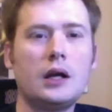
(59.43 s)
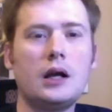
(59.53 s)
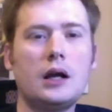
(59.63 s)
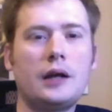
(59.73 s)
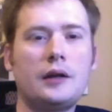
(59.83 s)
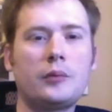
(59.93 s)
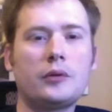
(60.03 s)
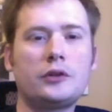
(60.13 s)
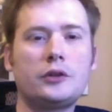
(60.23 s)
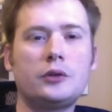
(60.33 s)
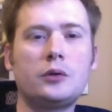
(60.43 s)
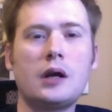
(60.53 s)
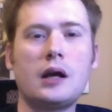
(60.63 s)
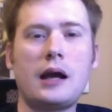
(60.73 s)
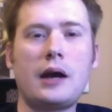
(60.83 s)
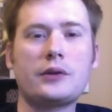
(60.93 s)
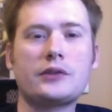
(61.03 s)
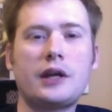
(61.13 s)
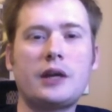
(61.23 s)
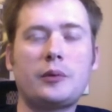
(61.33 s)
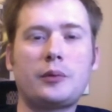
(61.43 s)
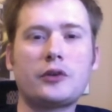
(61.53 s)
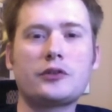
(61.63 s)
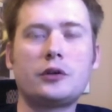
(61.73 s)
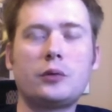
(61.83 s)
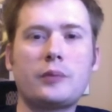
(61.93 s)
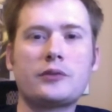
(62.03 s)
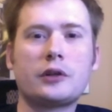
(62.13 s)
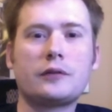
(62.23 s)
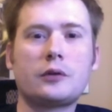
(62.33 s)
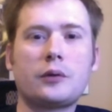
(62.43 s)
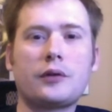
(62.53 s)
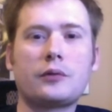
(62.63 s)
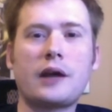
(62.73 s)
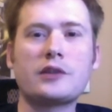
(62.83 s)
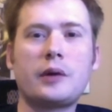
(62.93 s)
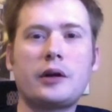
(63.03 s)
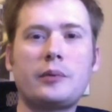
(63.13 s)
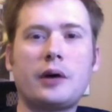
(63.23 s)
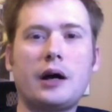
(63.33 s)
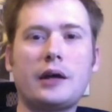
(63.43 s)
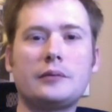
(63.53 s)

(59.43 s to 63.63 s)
At number 2, how to set up a personal web server with a Raspberry Pi.